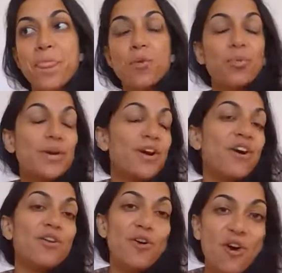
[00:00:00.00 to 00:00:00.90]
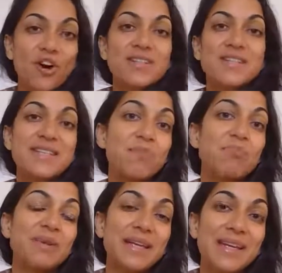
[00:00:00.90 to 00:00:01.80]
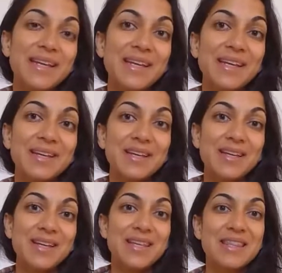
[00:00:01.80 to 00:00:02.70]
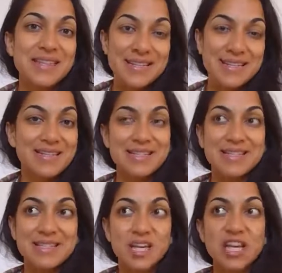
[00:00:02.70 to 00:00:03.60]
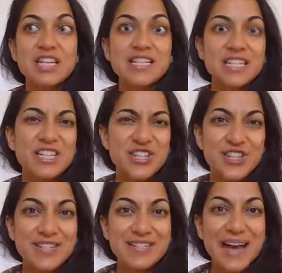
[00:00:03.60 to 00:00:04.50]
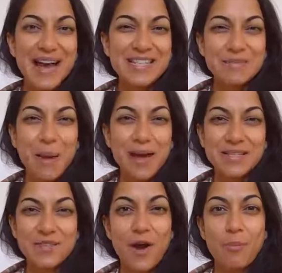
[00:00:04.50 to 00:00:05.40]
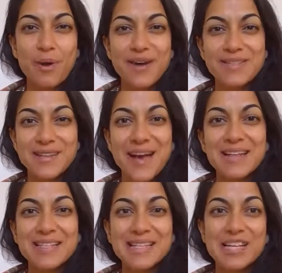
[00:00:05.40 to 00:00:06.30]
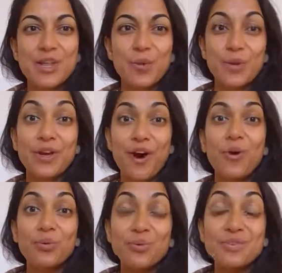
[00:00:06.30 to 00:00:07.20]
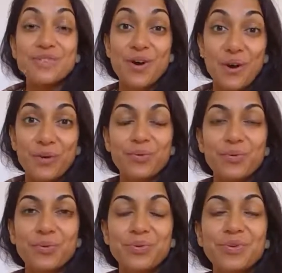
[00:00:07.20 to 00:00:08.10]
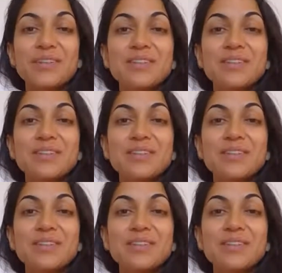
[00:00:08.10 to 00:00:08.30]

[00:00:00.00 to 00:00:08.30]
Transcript: we are not simply these conditioned aspects of our personality, that we are also